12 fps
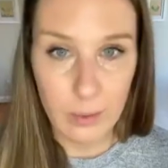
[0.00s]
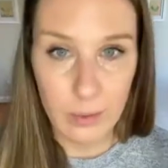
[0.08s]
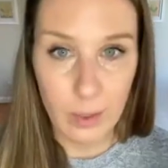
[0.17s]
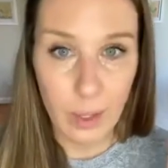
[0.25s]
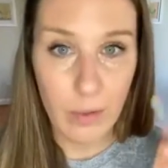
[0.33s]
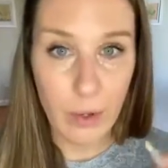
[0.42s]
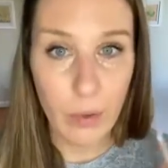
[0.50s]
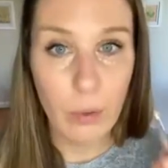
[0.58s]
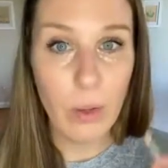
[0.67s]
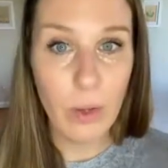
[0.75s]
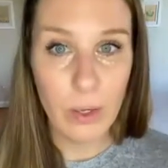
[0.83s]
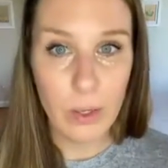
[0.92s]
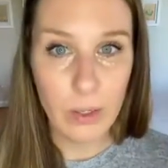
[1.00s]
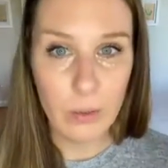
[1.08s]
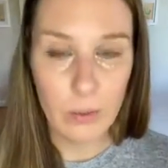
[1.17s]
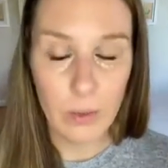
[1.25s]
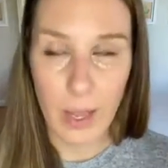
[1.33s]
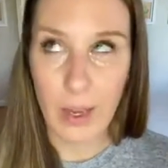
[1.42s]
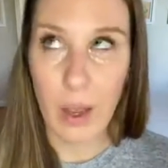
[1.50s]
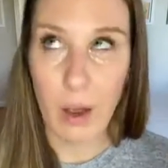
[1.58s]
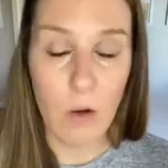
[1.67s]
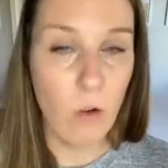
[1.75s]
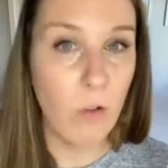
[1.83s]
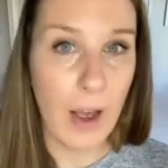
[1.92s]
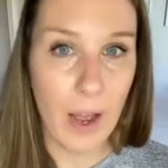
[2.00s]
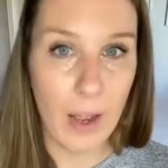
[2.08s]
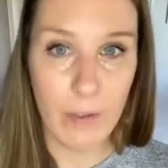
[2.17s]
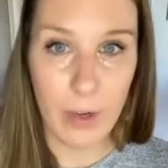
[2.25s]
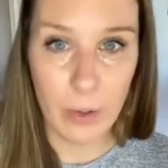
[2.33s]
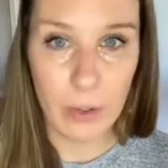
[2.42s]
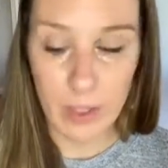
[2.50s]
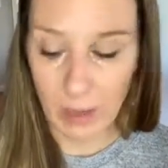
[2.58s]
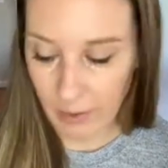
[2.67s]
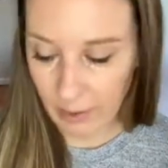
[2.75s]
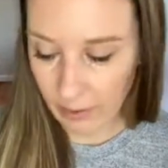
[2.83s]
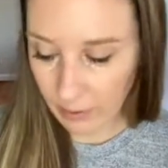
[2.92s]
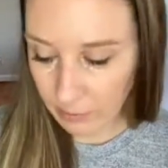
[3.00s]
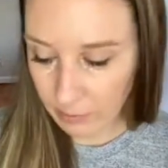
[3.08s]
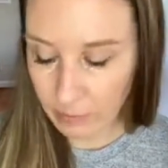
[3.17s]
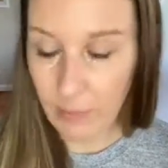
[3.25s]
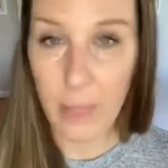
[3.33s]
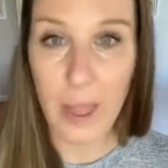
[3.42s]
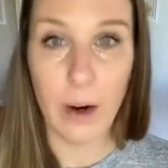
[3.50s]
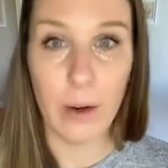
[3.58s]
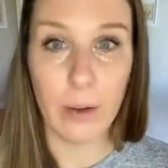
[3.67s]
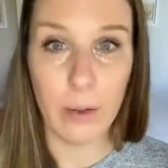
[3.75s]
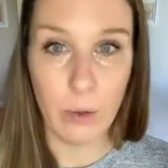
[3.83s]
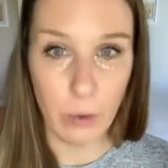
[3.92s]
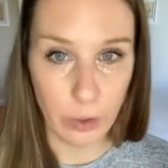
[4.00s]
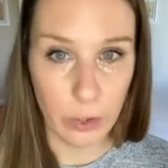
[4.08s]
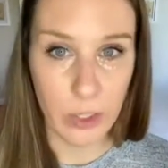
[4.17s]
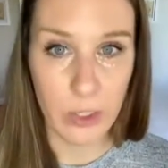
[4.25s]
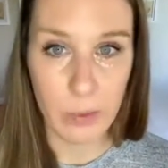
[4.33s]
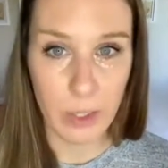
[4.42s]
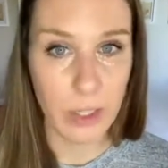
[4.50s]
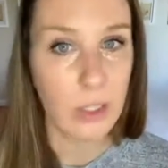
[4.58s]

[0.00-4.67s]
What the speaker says: if you look like 05 and 07, they are gorgeous blush